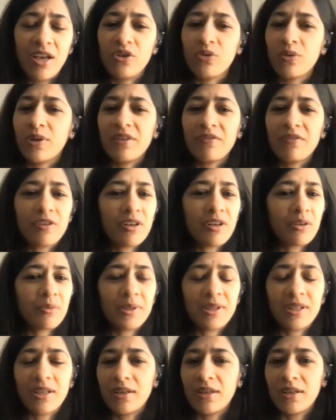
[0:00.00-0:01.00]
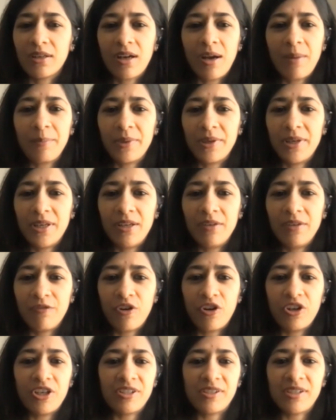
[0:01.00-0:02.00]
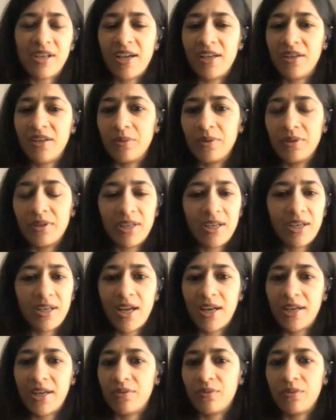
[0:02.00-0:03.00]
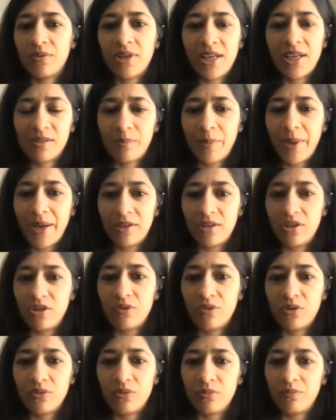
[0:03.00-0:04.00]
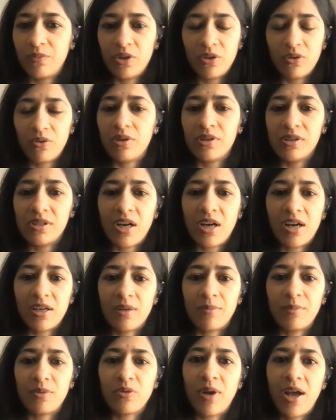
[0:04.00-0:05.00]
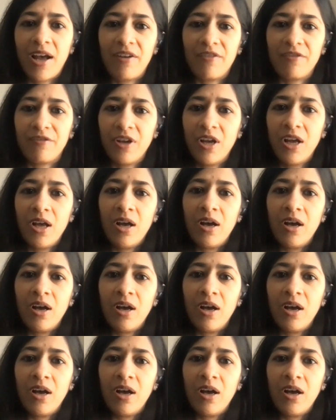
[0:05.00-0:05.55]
You can work with a company for design work, and I don't expect you to, you know, a startup to have